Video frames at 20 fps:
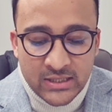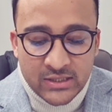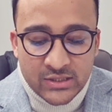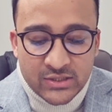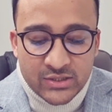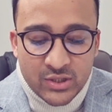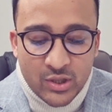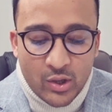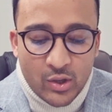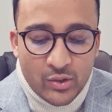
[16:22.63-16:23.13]

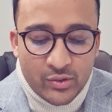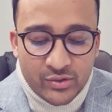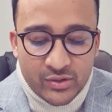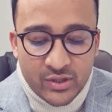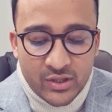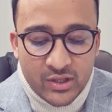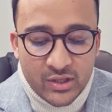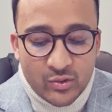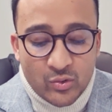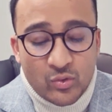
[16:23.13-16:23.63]
So
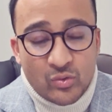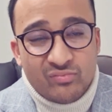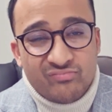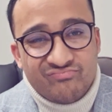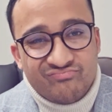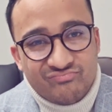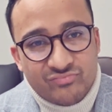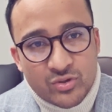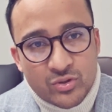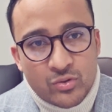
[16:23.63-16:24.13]
the
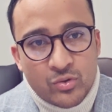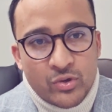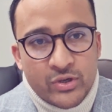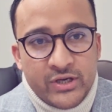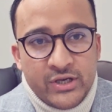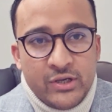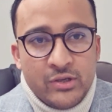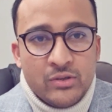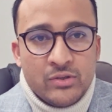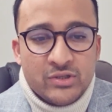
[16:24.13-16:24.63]
good
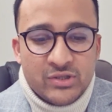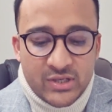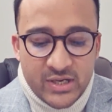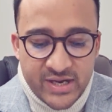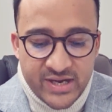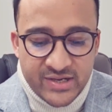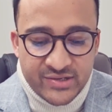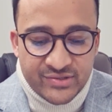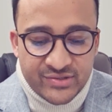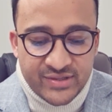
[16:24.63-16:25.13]
news
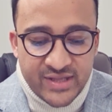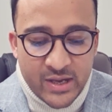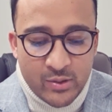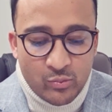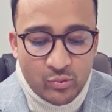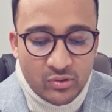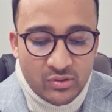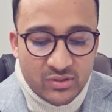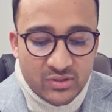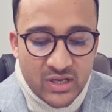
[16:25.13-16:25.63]
is they
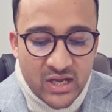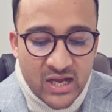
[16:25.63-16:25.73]
will